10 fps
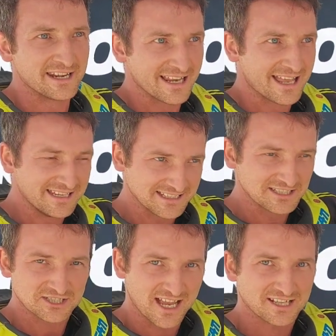And analyse
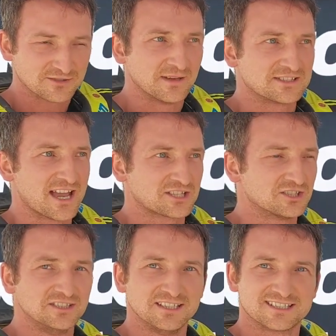each section by
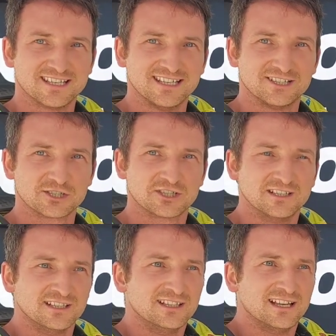section. You can see just
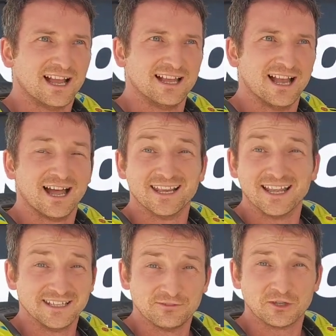
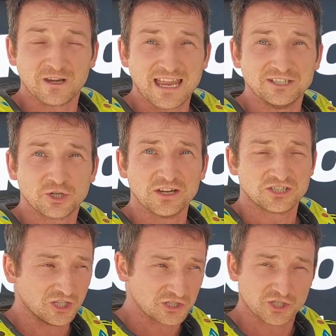and even your line choice.
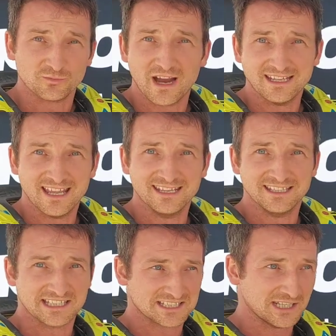You can zoom right in.
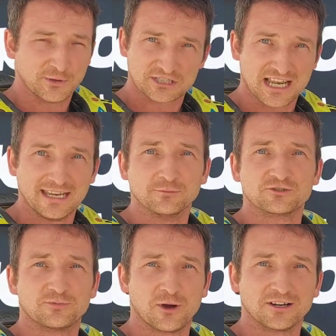You can see which line was
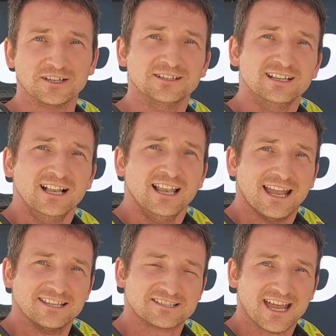quicker,
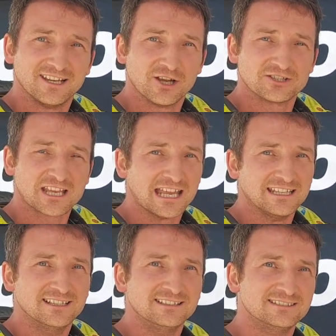inside, outside.
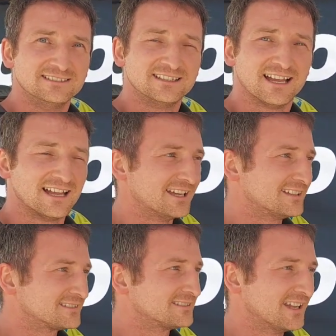
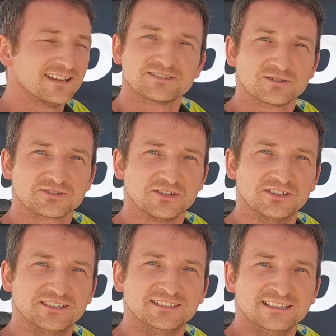So
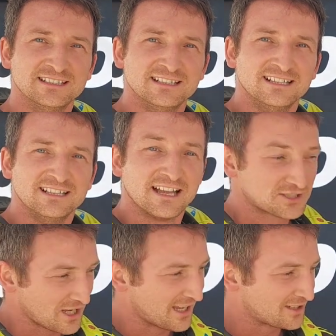it's
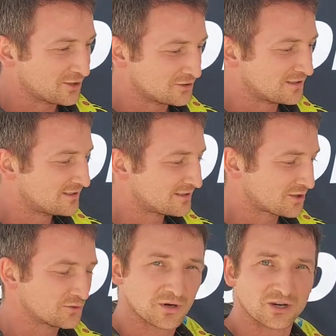
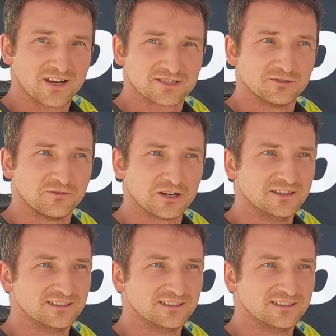good progress so far.